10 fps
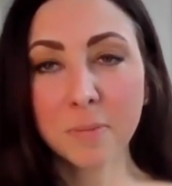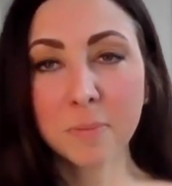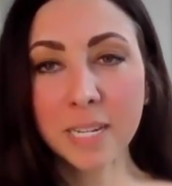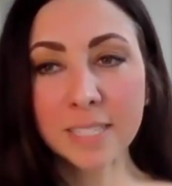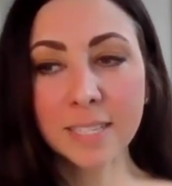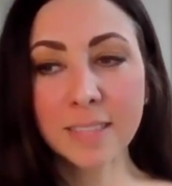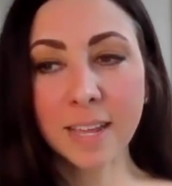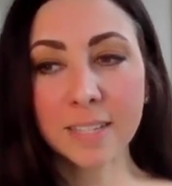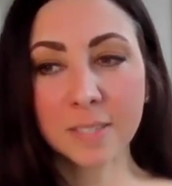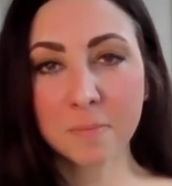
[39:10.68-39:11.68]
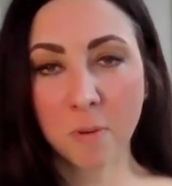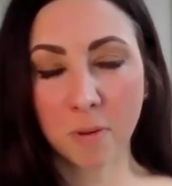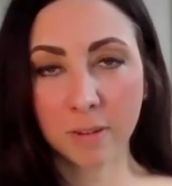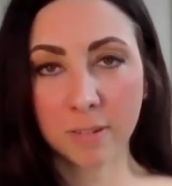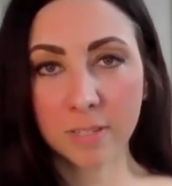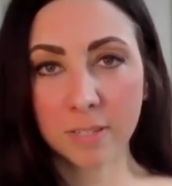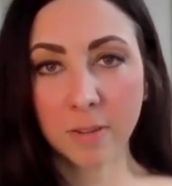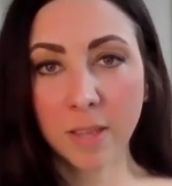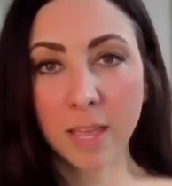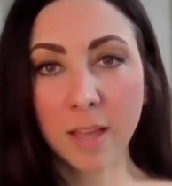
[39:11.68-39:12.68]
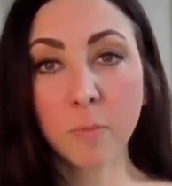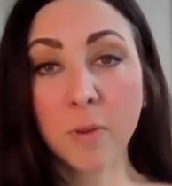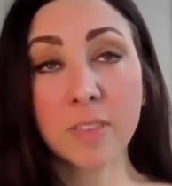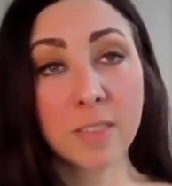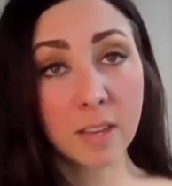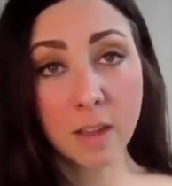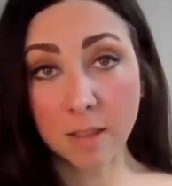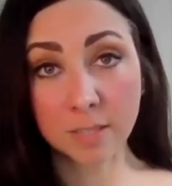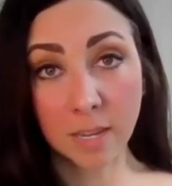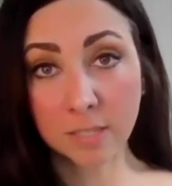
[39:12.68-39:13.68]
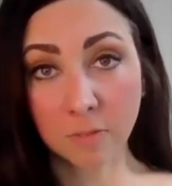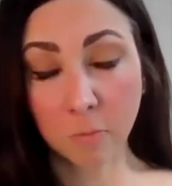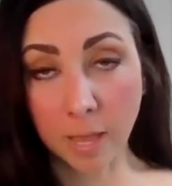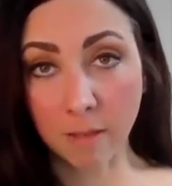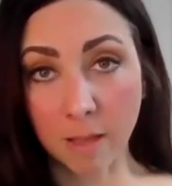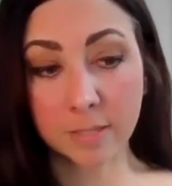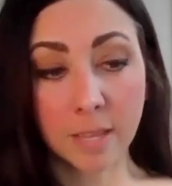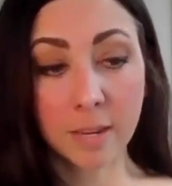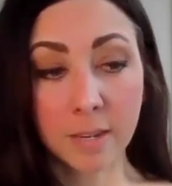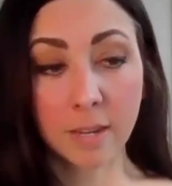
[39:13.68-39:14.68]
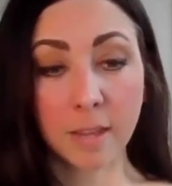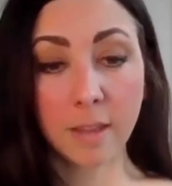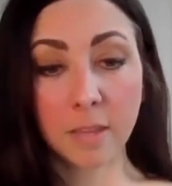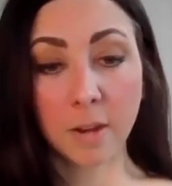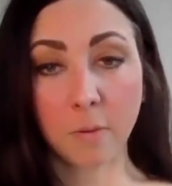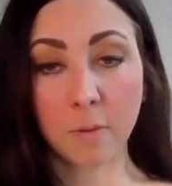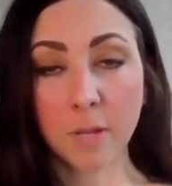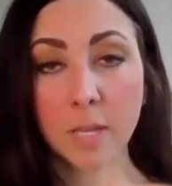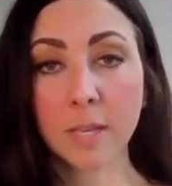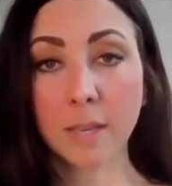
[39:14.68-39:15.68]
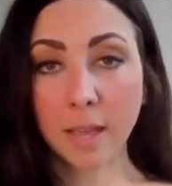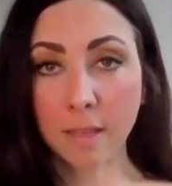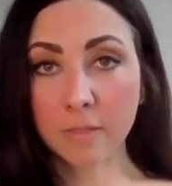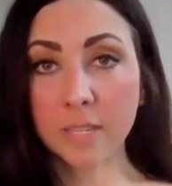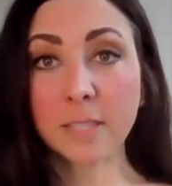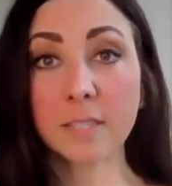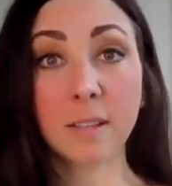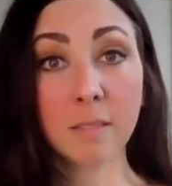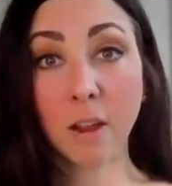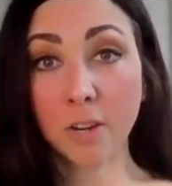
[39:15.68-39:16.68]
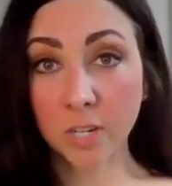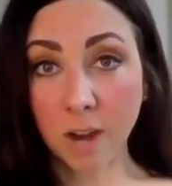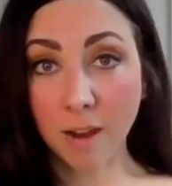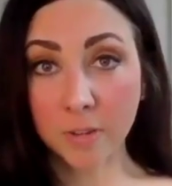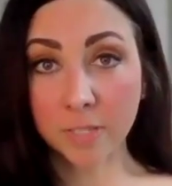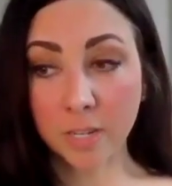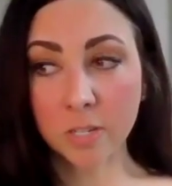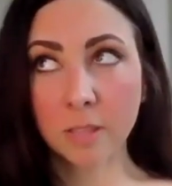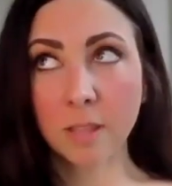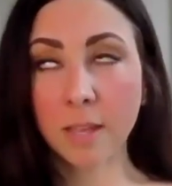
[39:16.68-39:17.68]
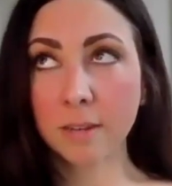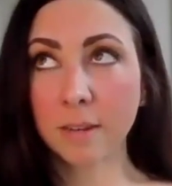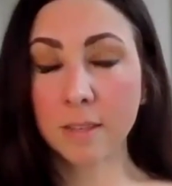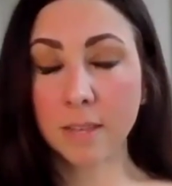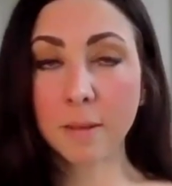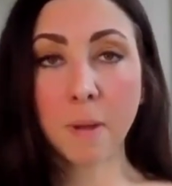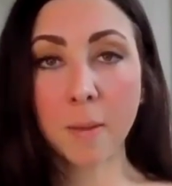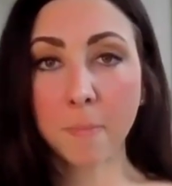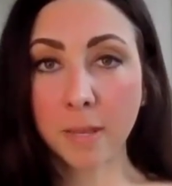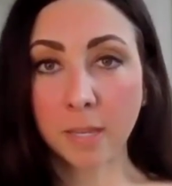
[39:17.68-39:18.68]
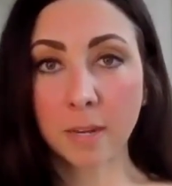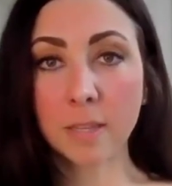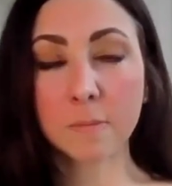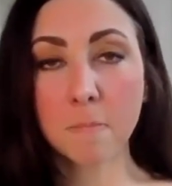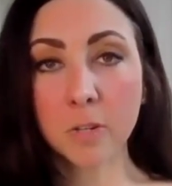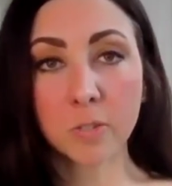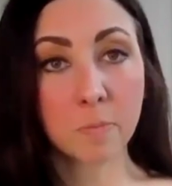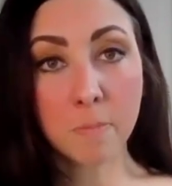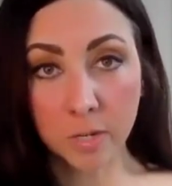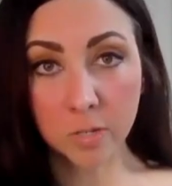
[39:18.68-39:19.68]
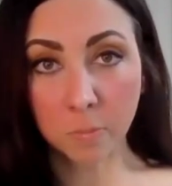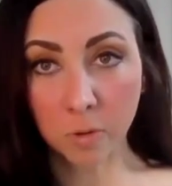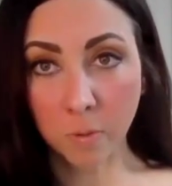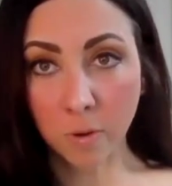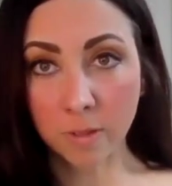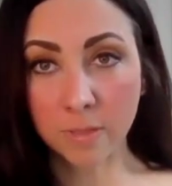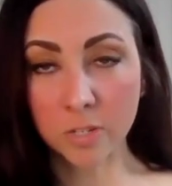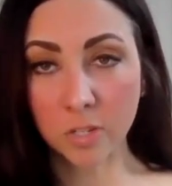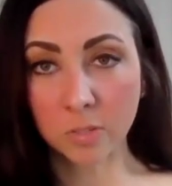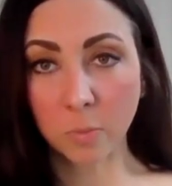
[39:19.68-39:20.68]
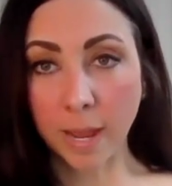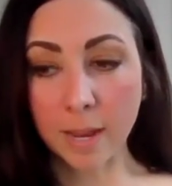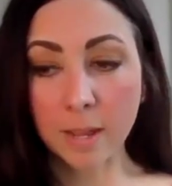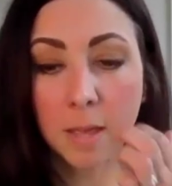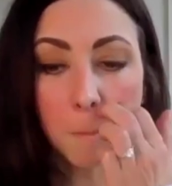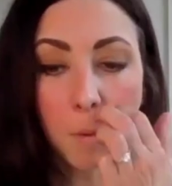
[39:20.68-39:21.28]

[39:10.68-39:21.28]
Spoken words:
The reason that it's important within the context of weight loss, and this is a larger conversation that, in my opinion, is much, much more important than just weight.